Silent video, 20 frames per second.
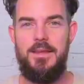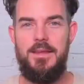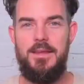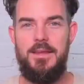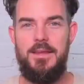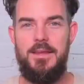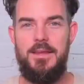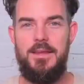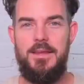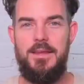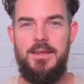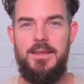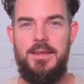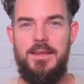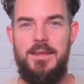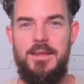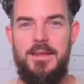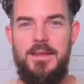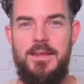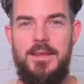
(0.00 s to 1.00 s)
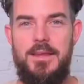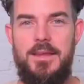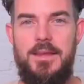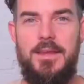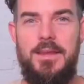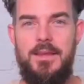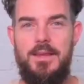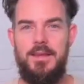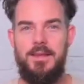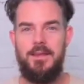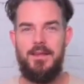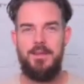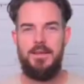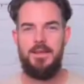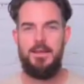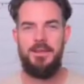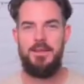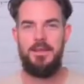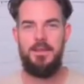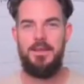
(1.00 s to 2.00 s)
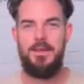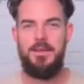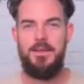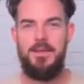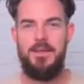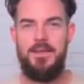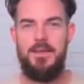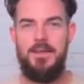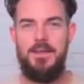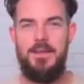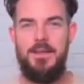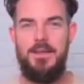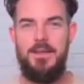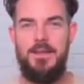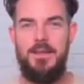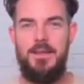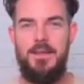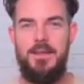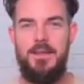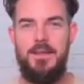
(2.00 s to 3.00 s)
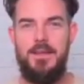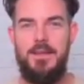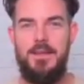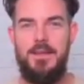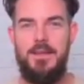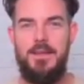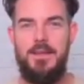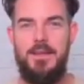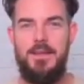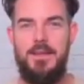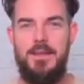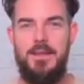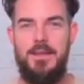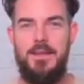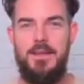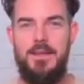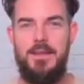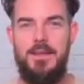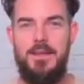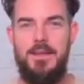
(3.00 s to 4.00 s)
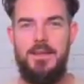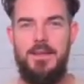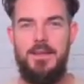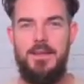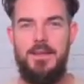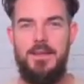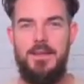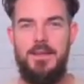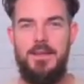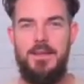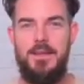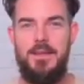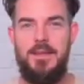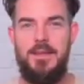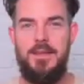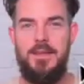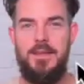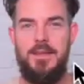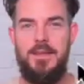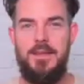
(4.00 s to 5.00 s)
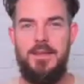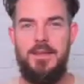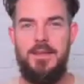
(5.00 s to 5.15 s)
(silence)